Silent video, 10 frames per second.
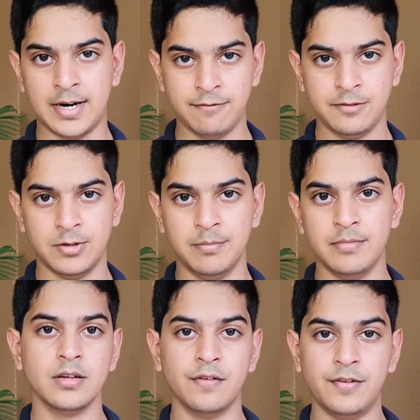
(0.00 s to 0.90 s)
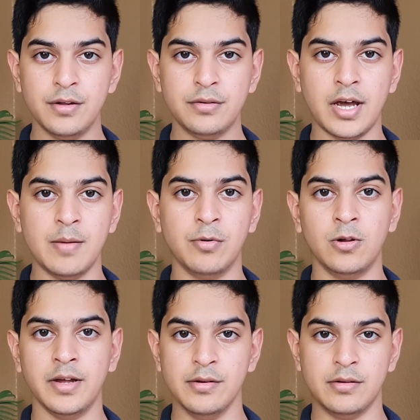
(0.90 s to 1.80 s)
after him. The first
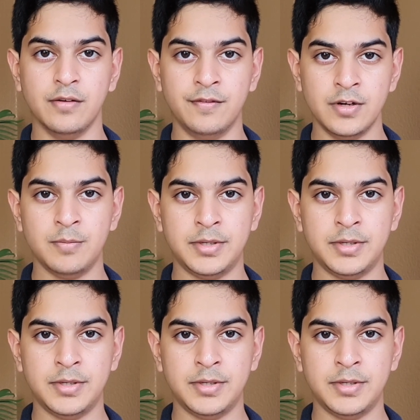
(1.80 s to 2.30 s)
table is the verb